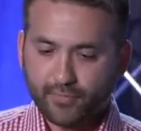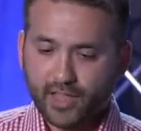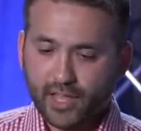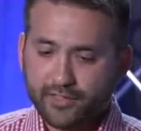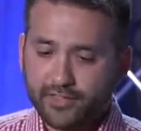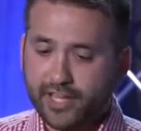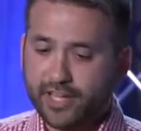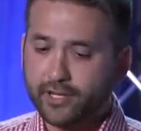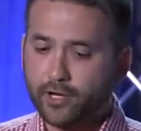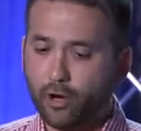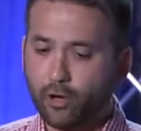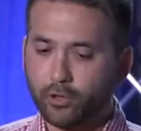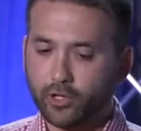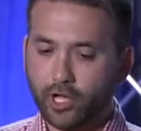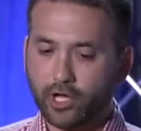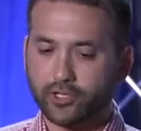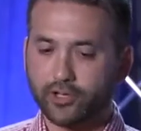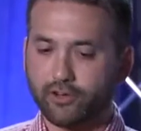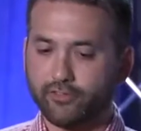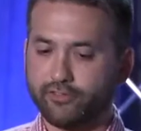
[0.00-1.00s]
they no
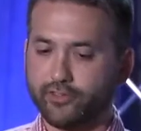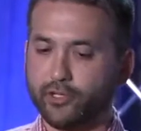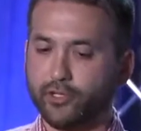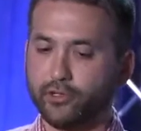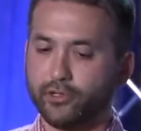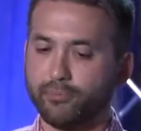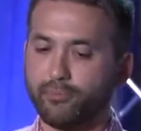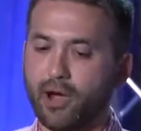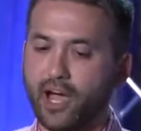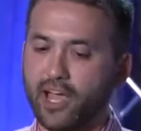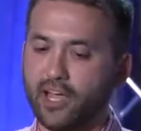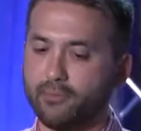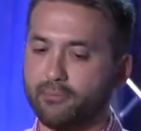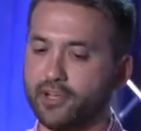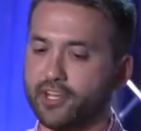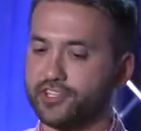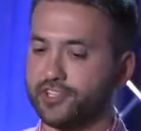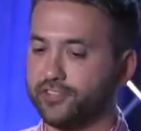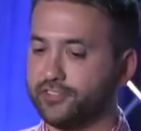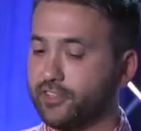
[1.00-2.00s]
longer viewed my
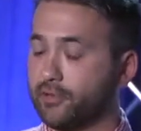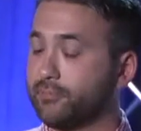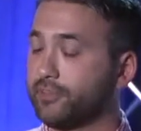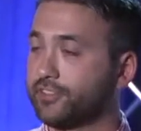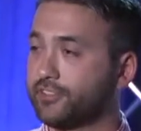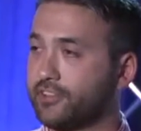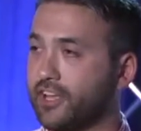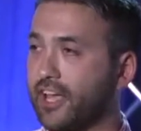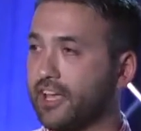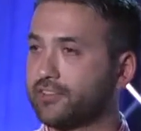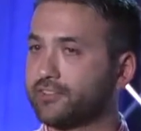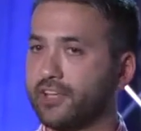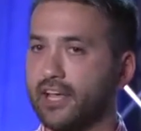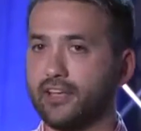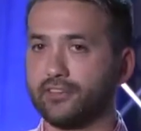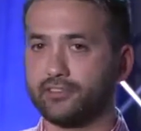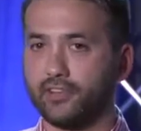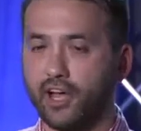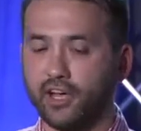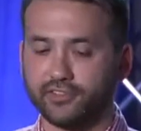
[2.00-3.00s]
admissions of mistakes
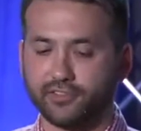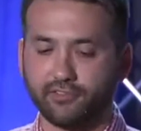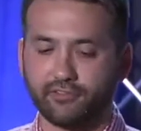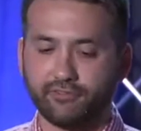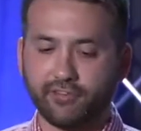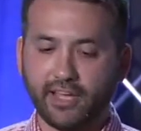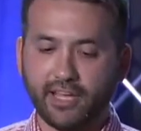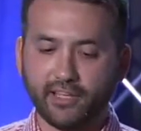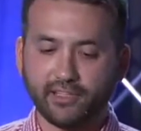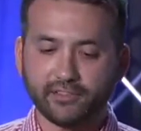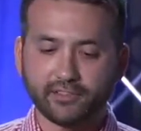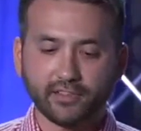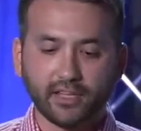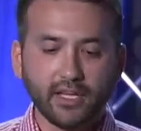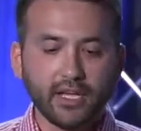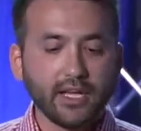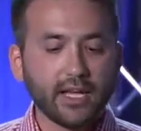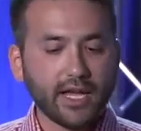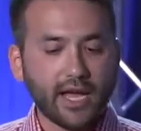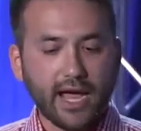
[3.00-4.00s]
as loss of face.
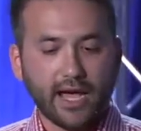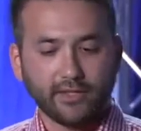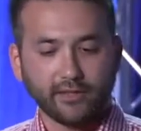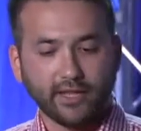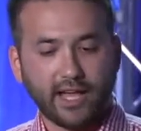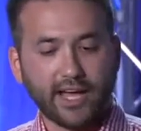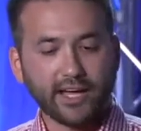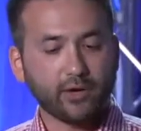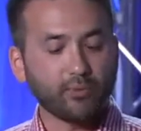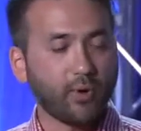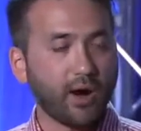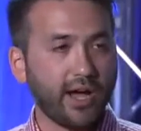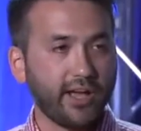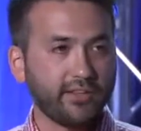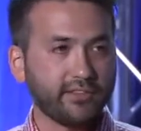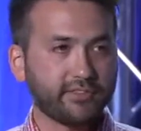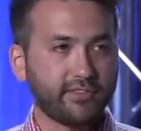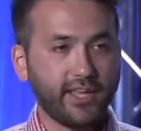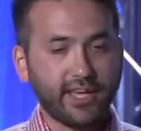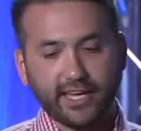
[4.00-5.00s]
And
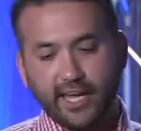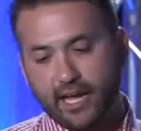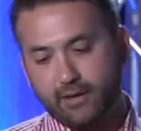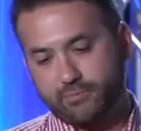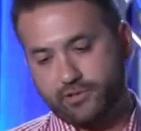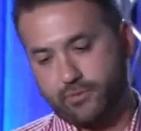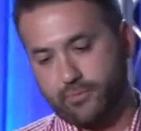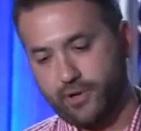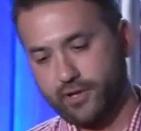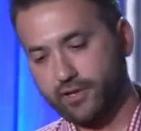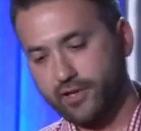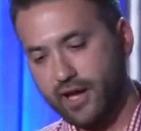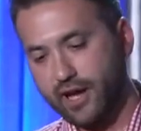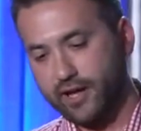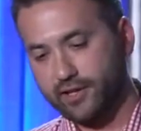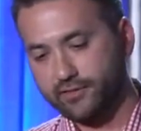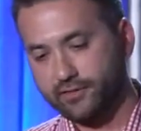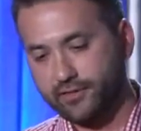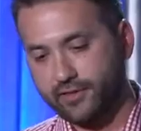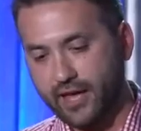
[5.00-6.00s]
likewise, they came to
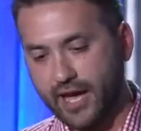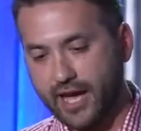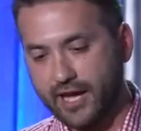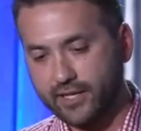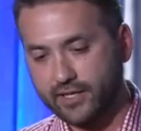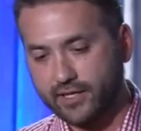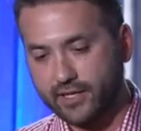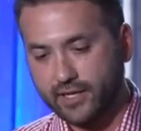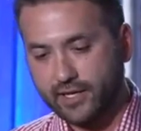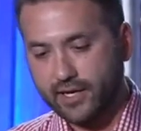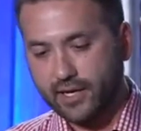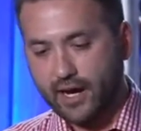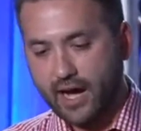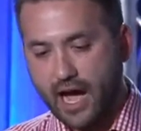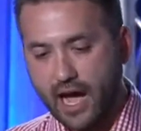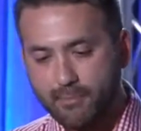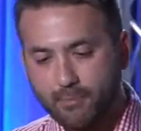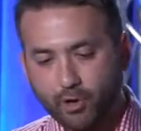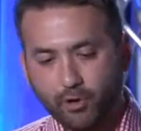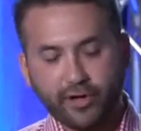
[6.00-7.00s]
realize that
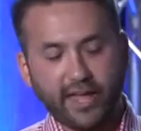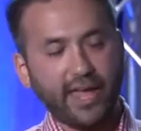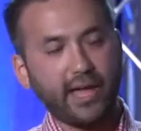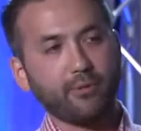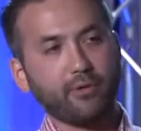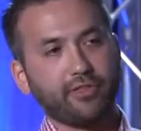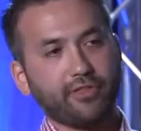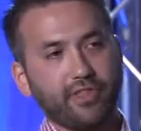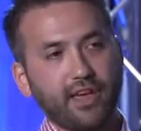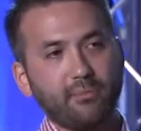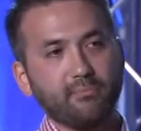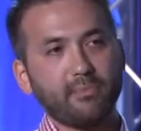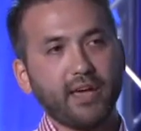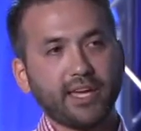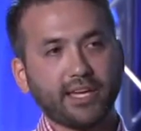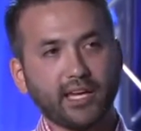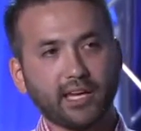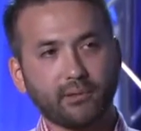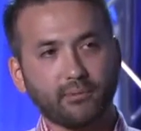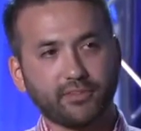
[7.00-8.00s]
I'm okay with them
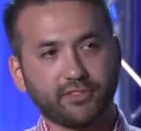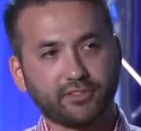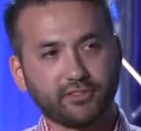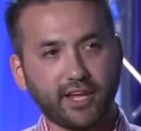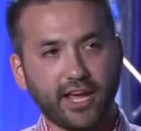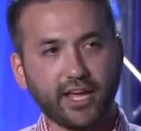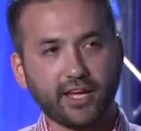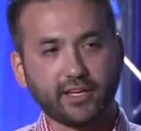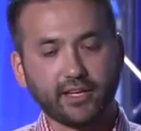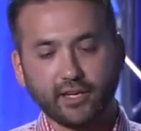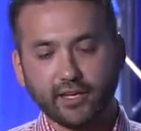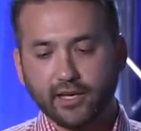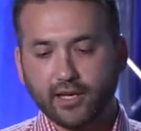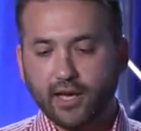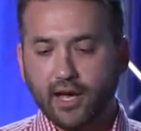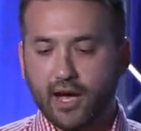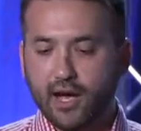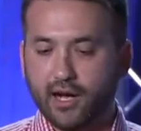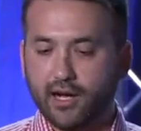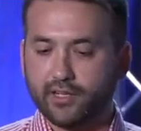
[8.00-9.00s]
making a mistake,
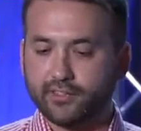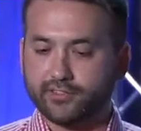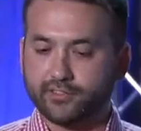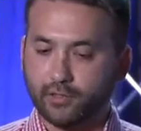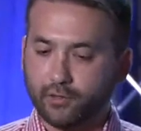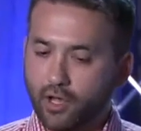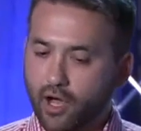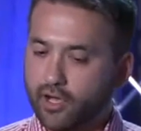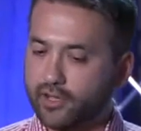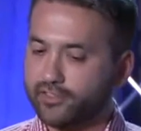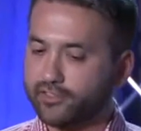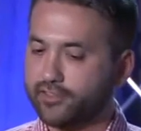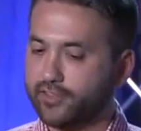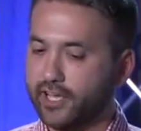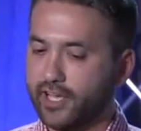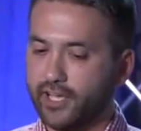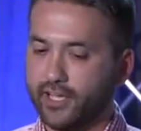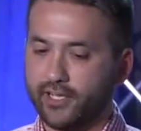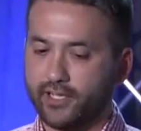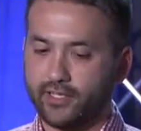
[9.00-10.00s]
so long as
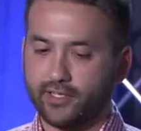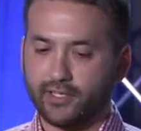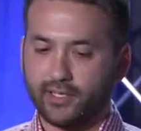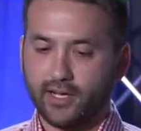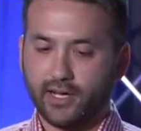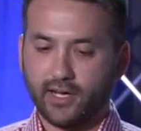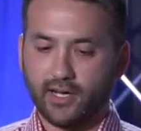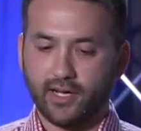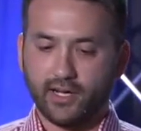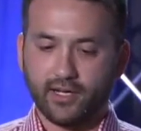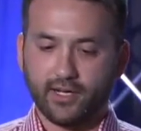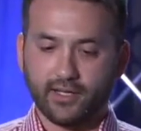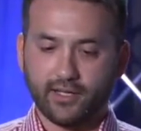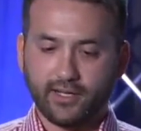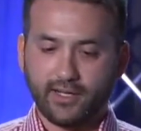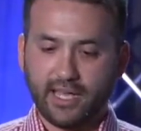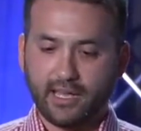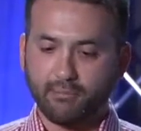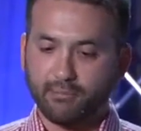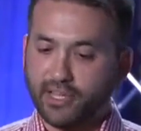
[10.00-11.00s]
they
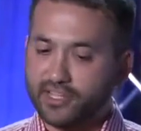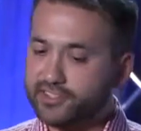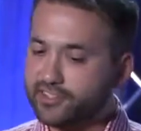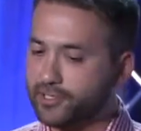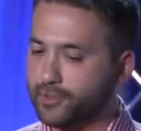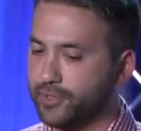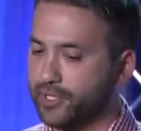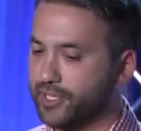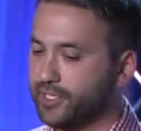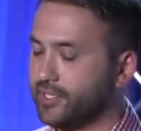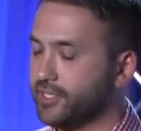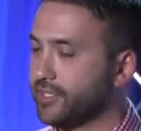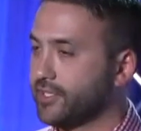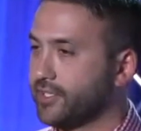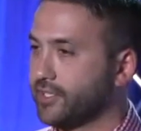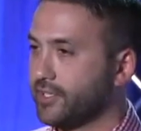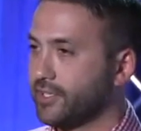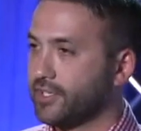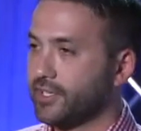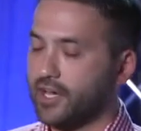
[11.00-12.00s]
admit to it,
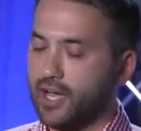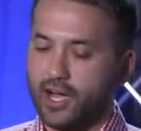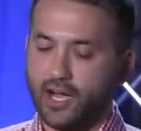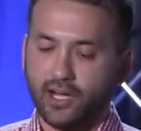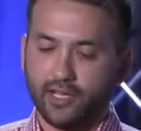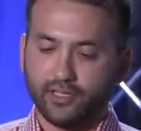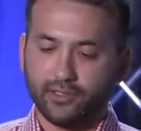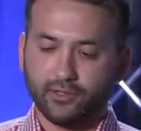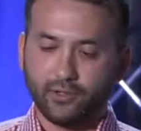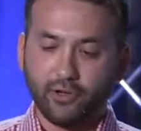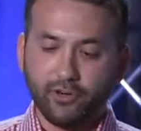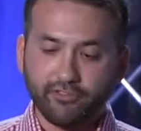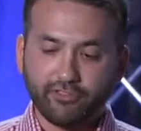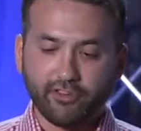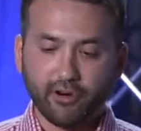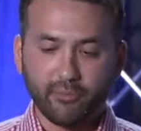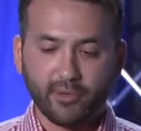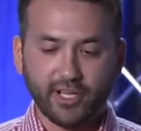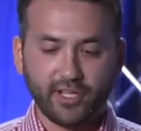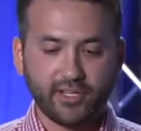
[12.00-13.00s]
learn
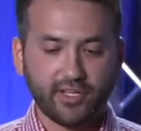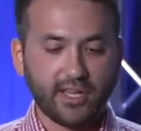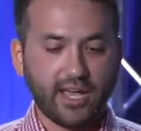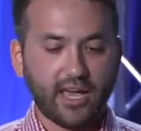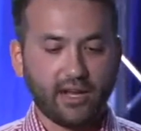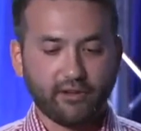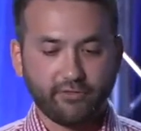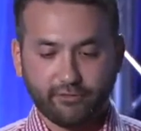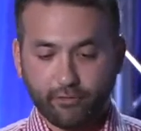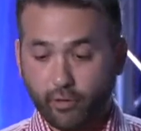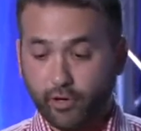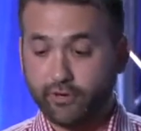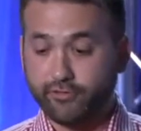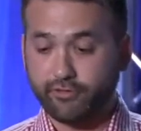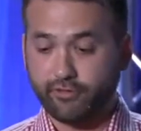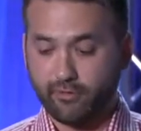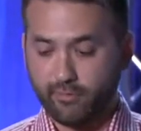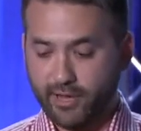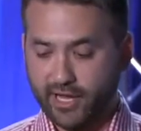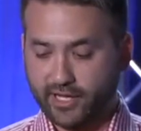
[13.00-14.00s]
from it, and avoid
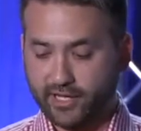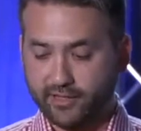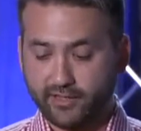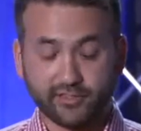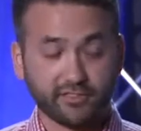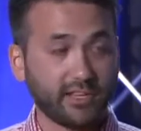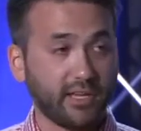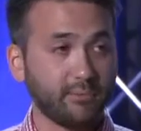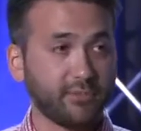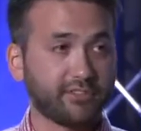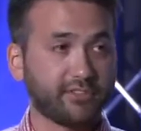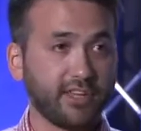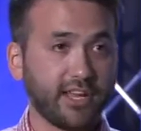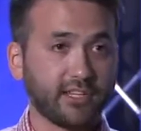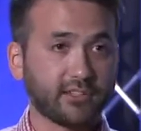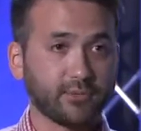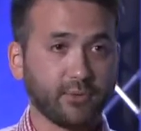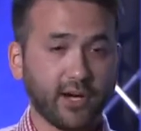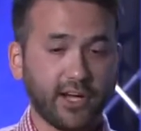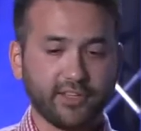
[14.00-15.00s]
from making the same mistake
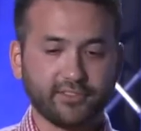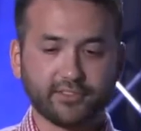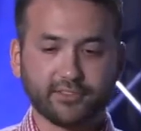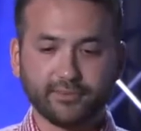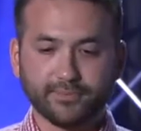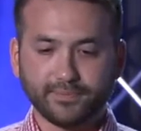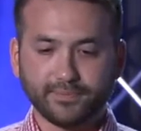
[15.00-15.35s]
twice.